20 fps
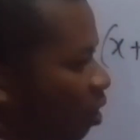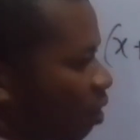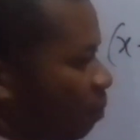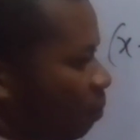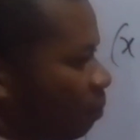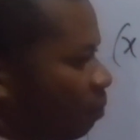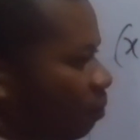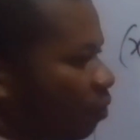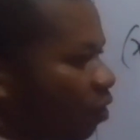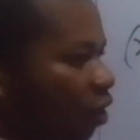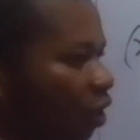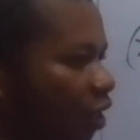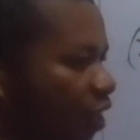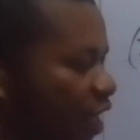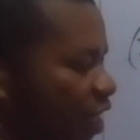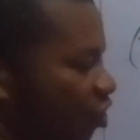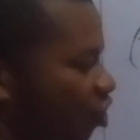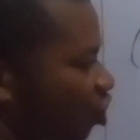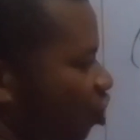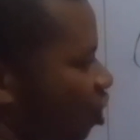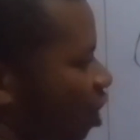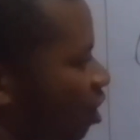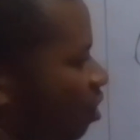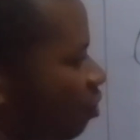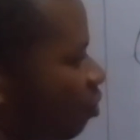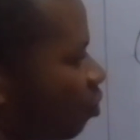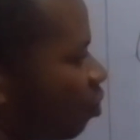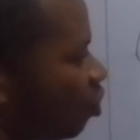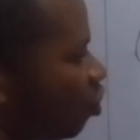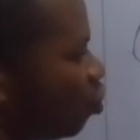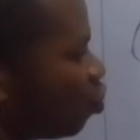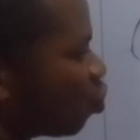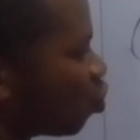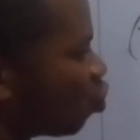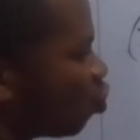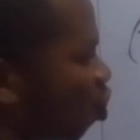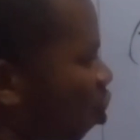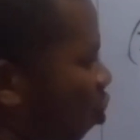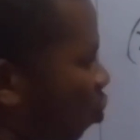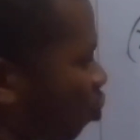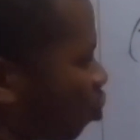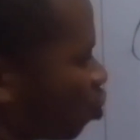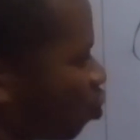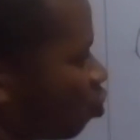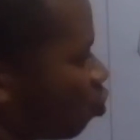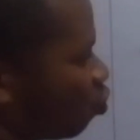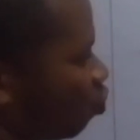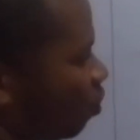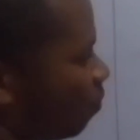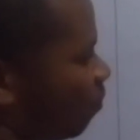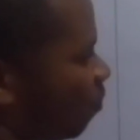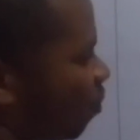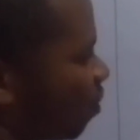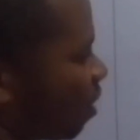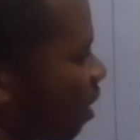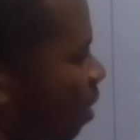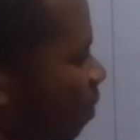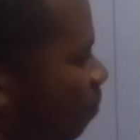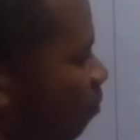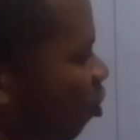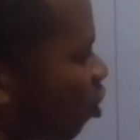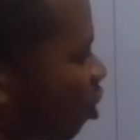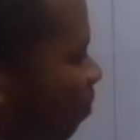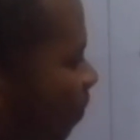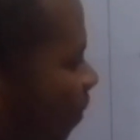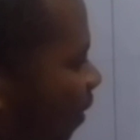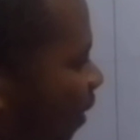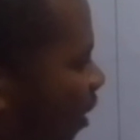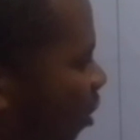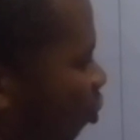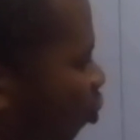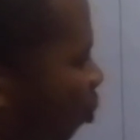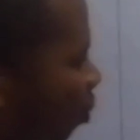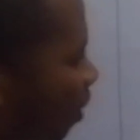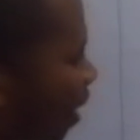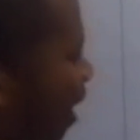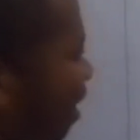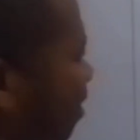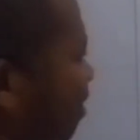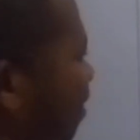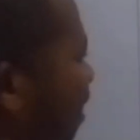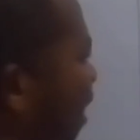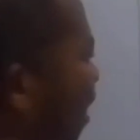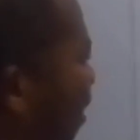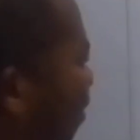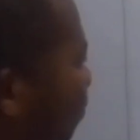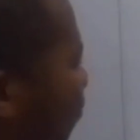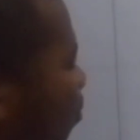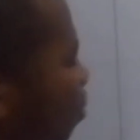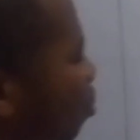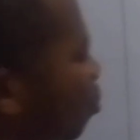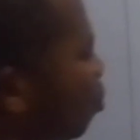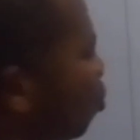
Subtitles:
in engineering we use dot to represent multiplication, that is times.